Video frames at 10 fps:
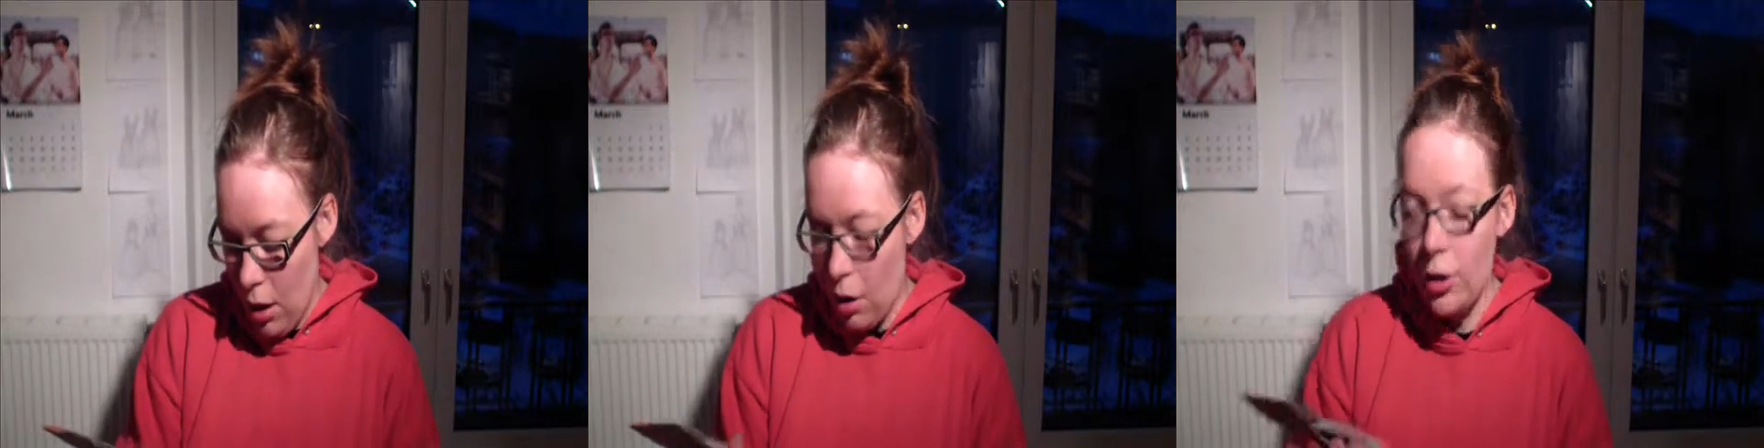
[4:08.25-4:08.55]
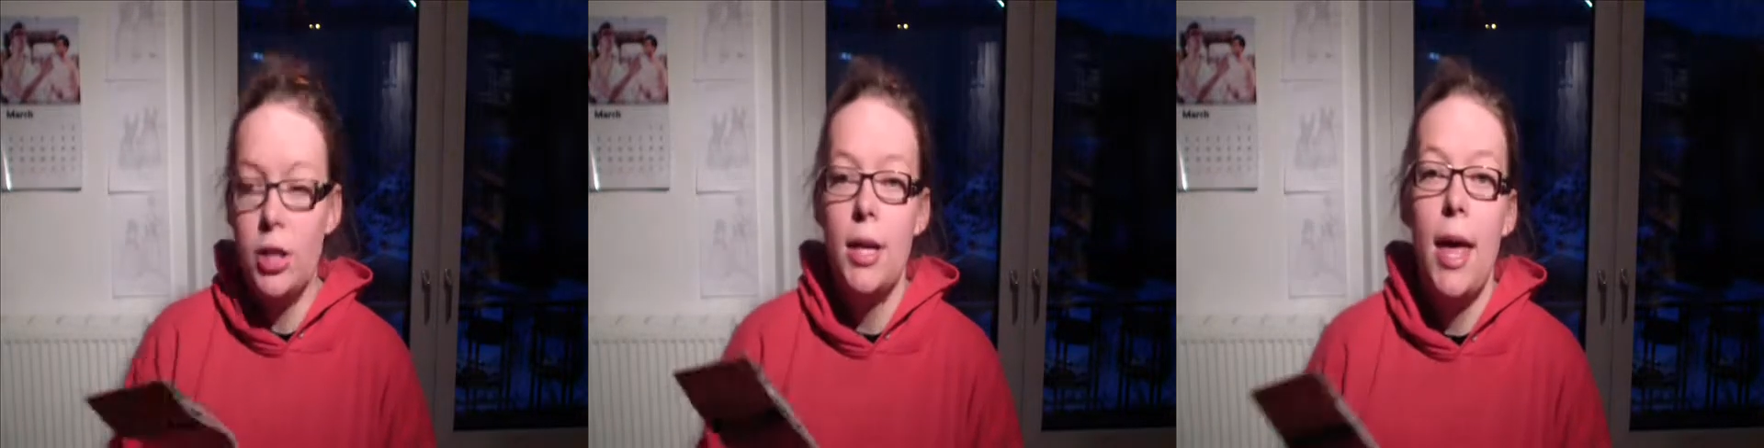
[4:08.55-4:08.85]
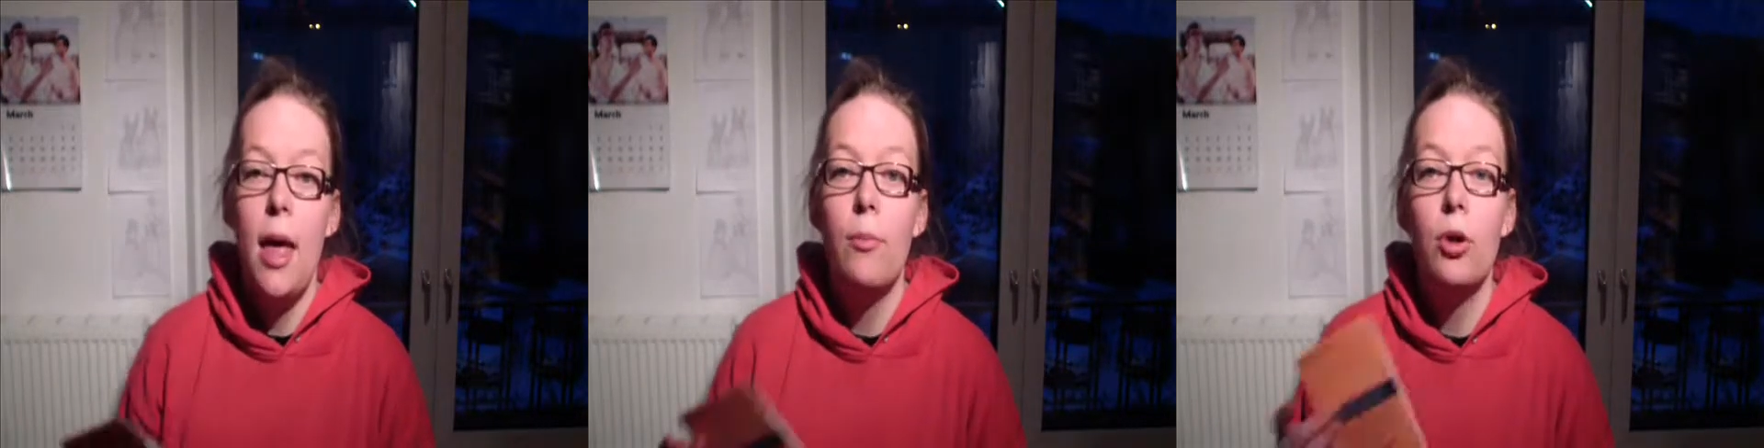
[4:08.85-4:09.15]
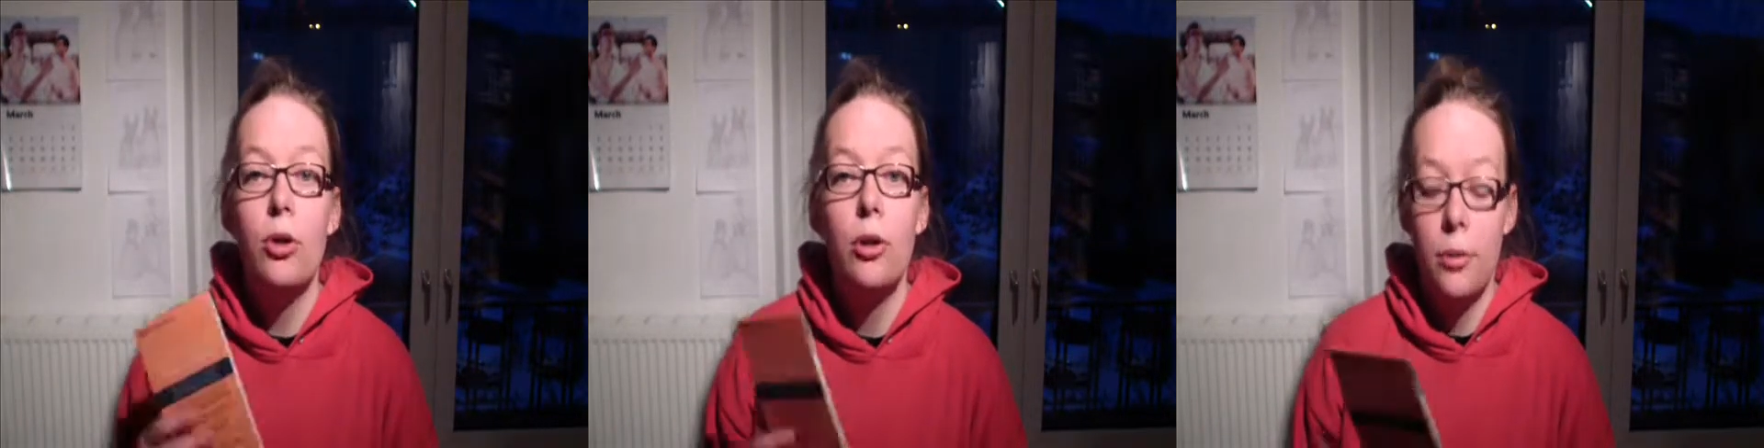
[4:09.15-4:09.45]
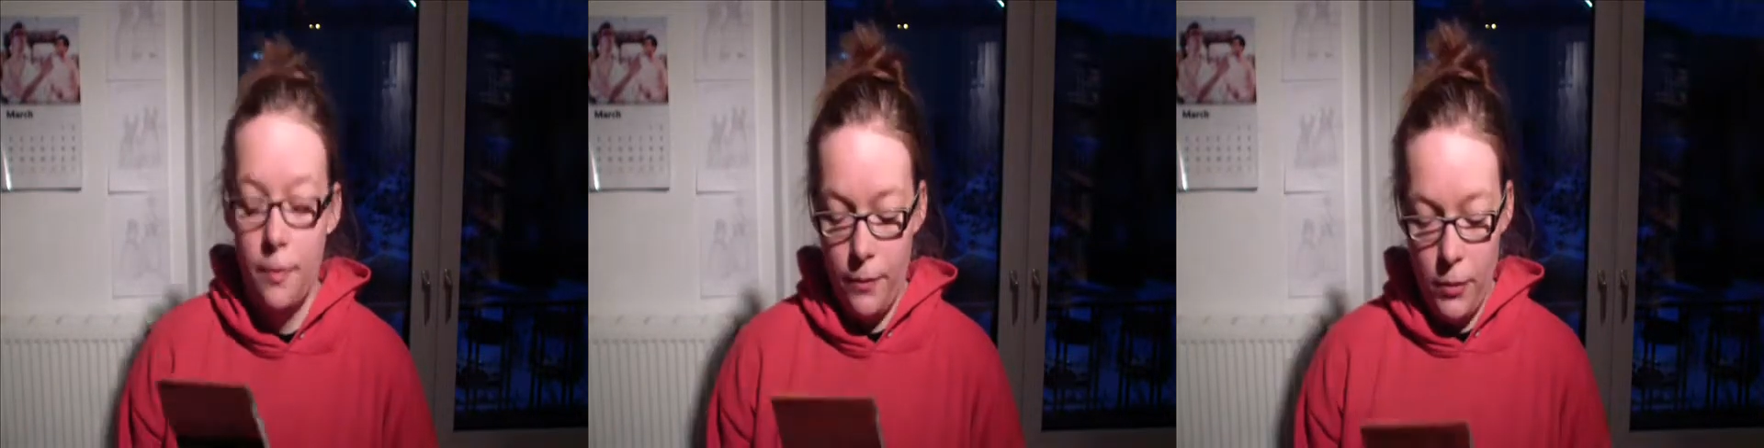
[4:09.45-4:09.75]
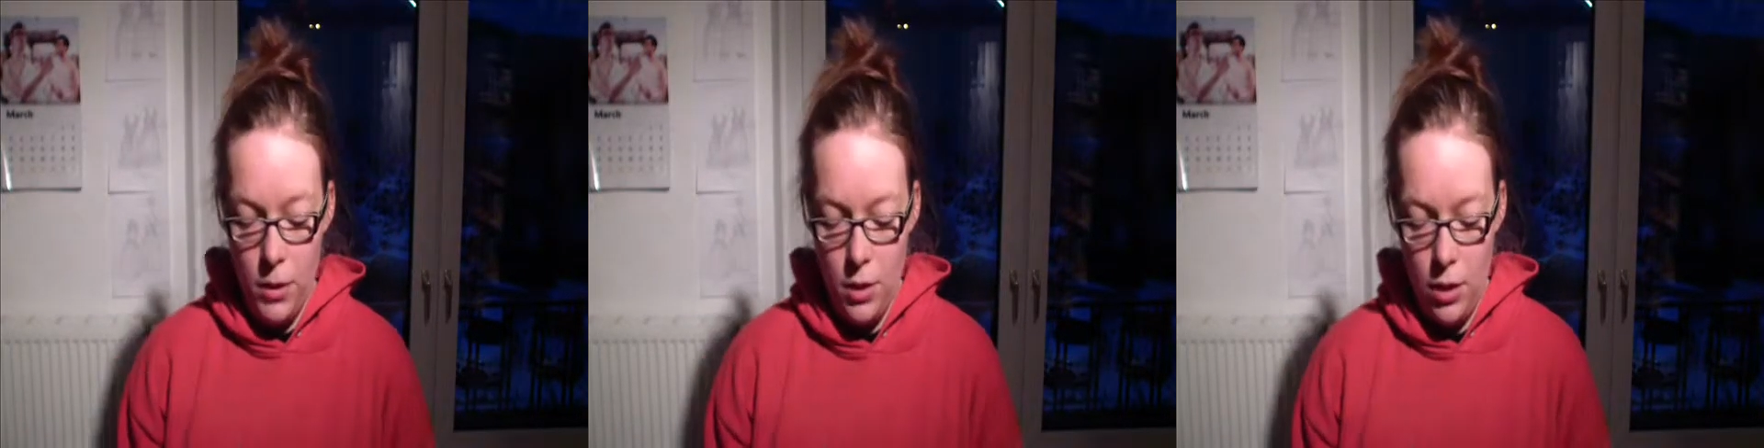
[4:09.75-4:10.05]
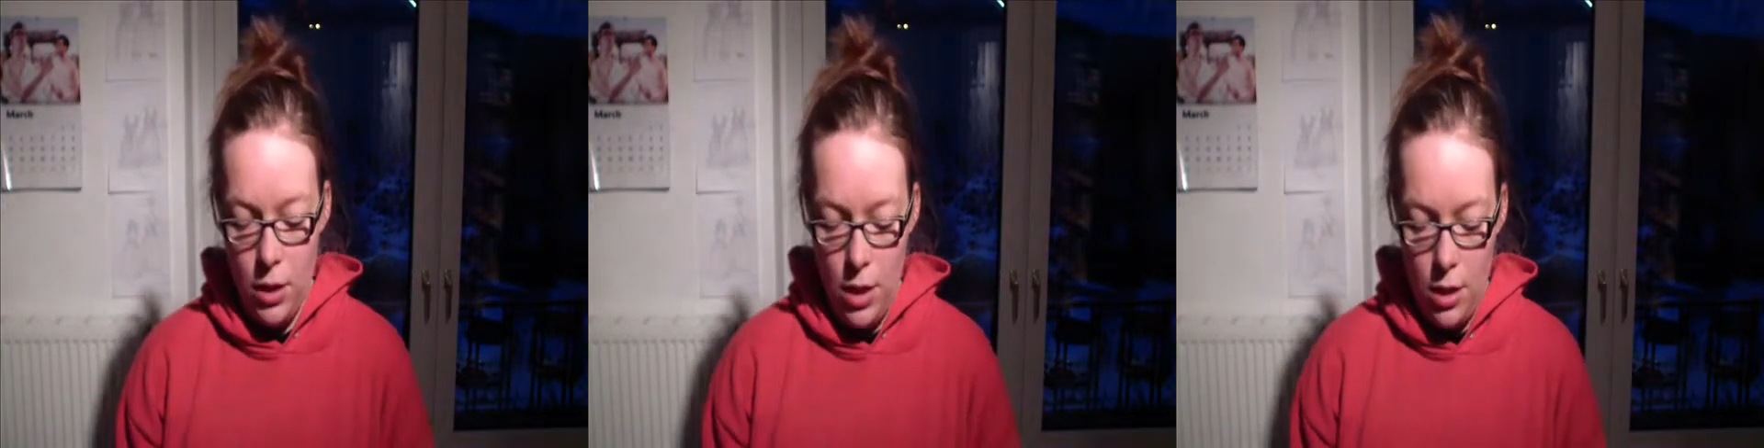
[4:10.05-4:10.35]
Heart, Amber."
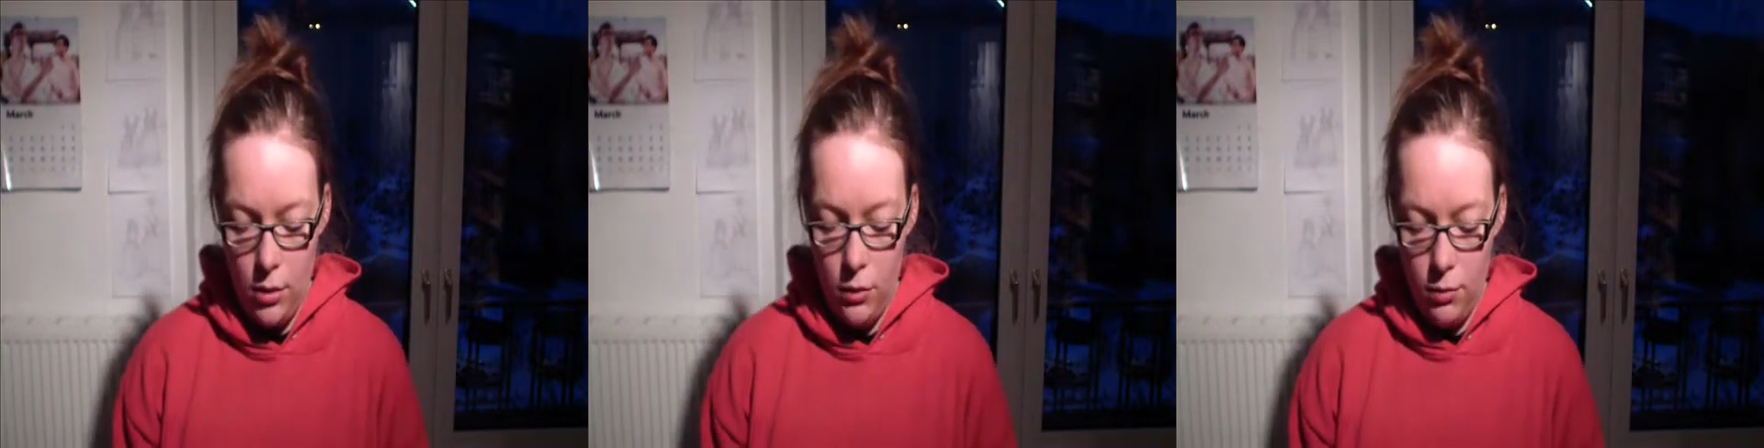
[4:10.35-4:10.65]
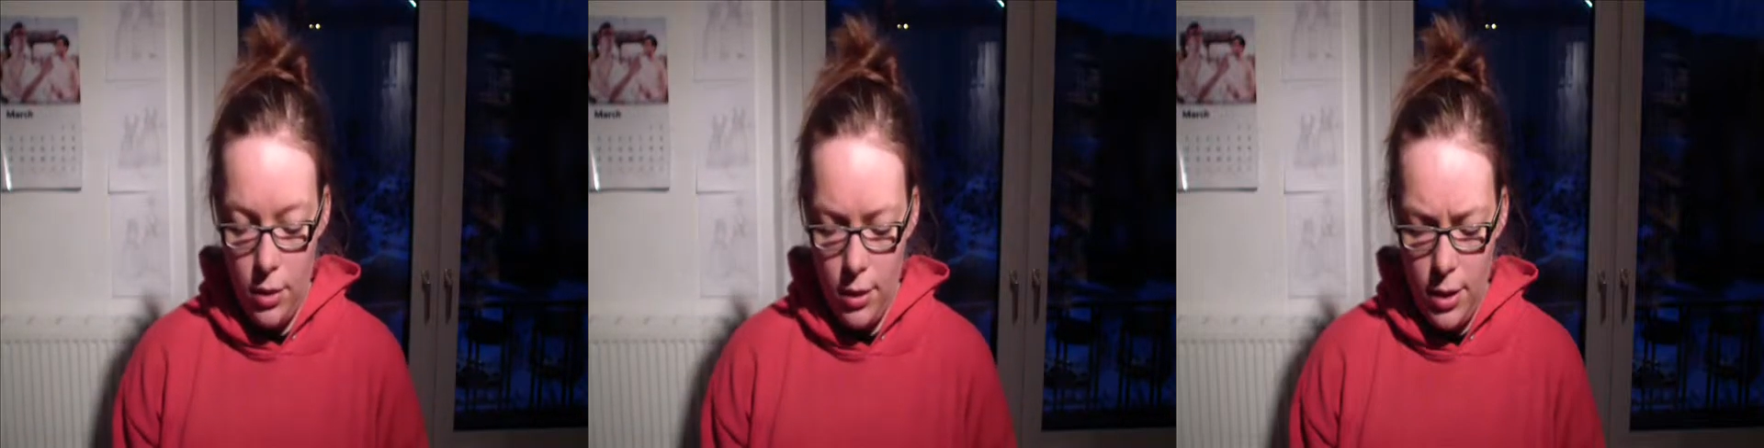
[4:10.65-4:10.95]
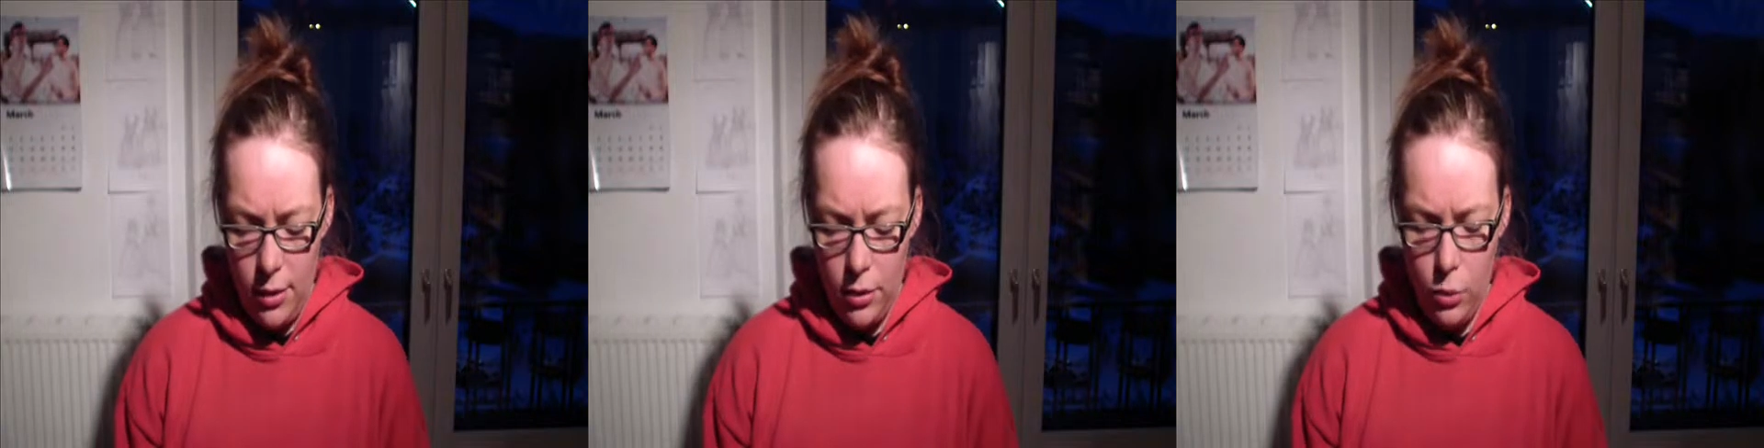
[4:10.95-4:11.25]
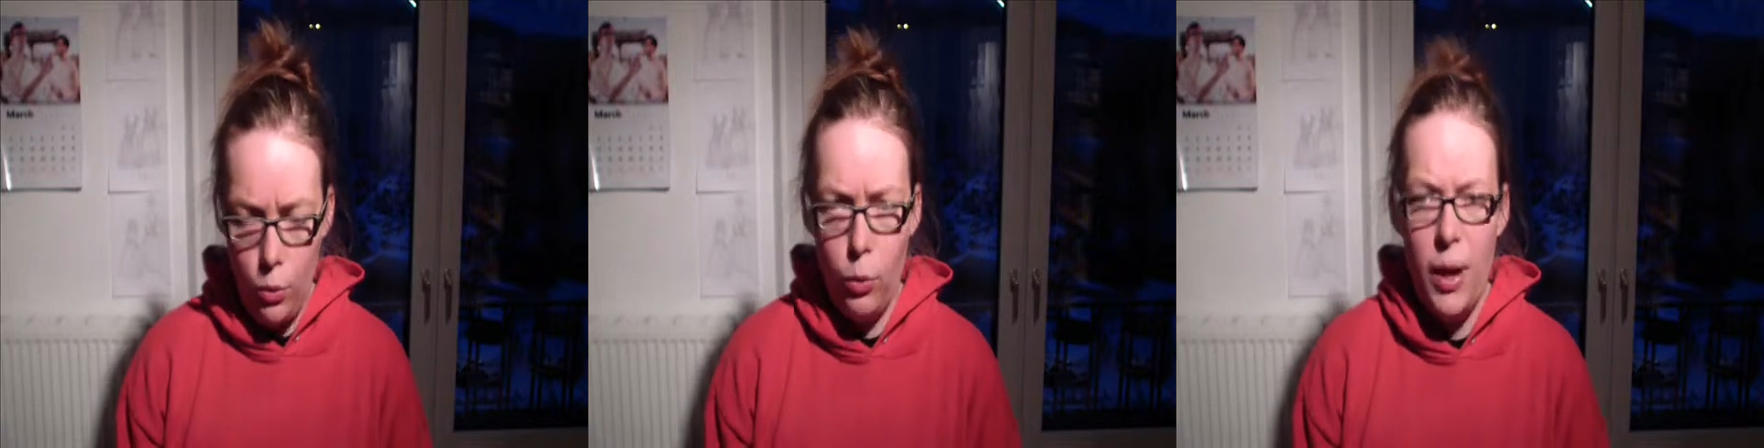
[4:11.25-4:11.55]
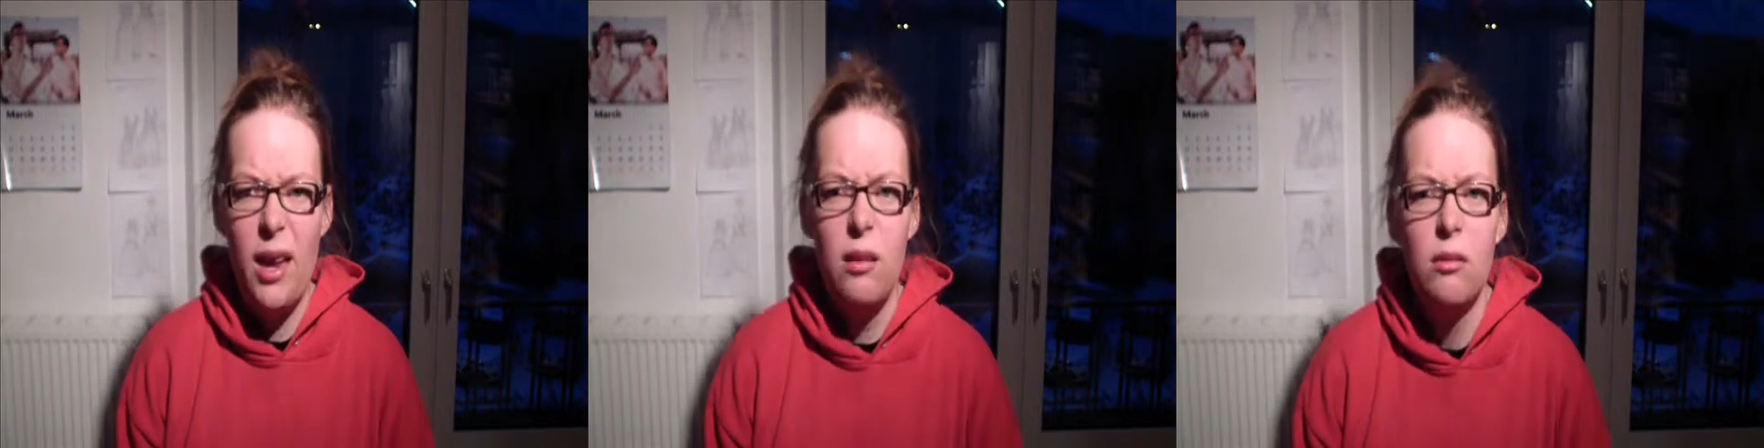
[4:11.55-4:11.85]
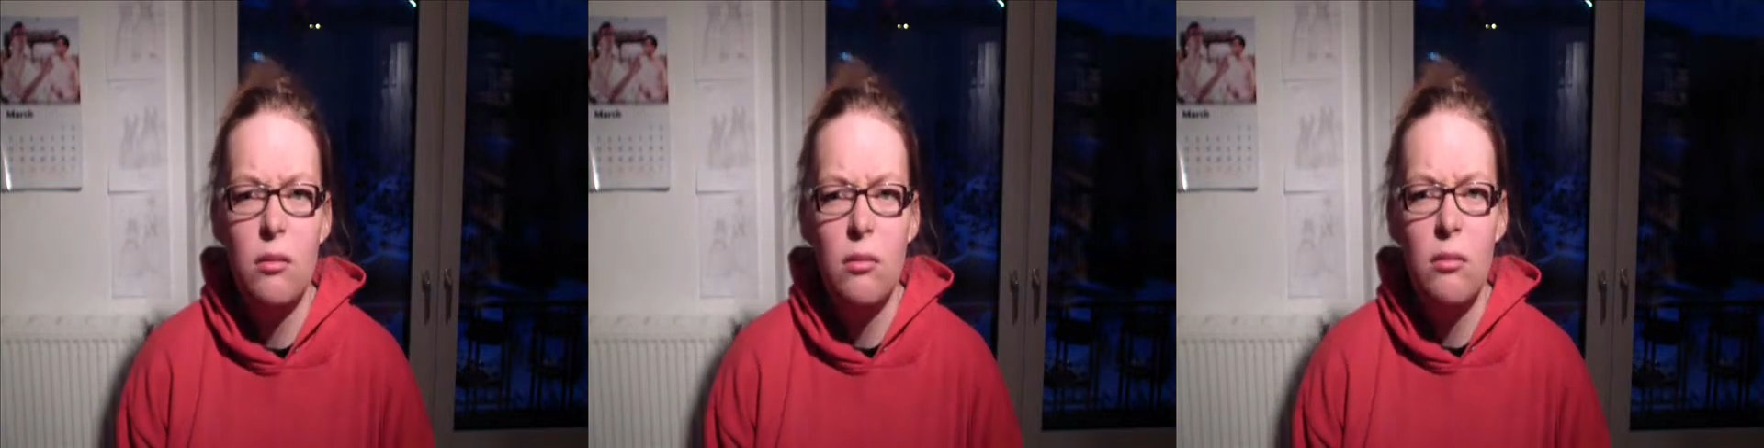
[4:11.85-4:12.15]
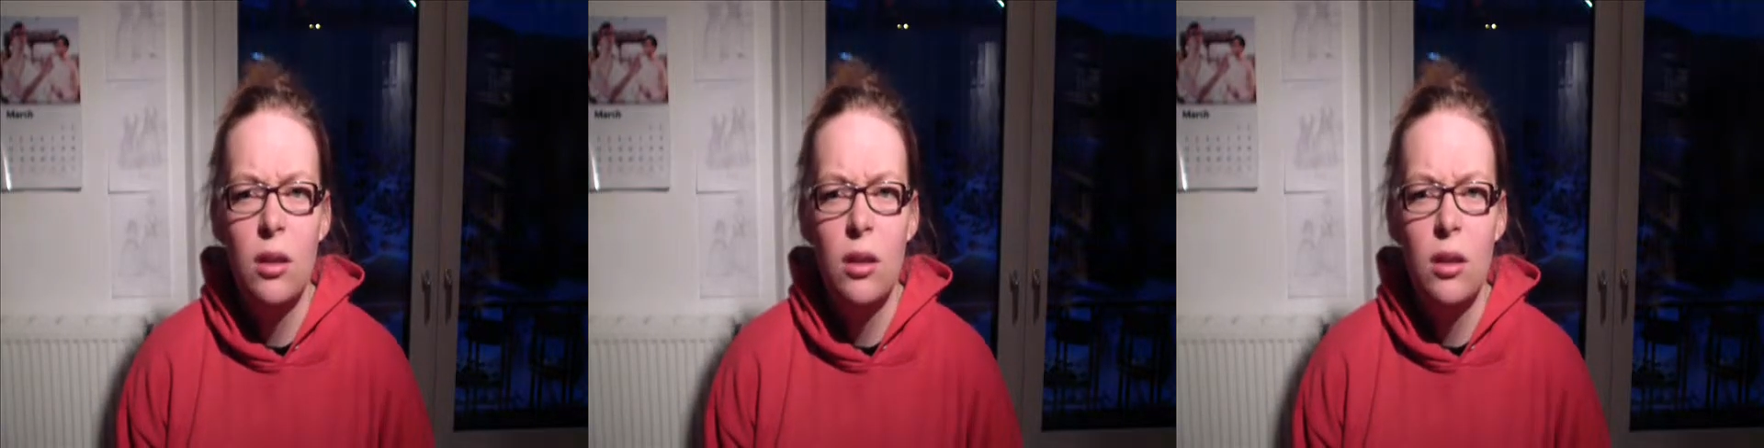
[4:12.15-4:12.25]
And you underlined the when,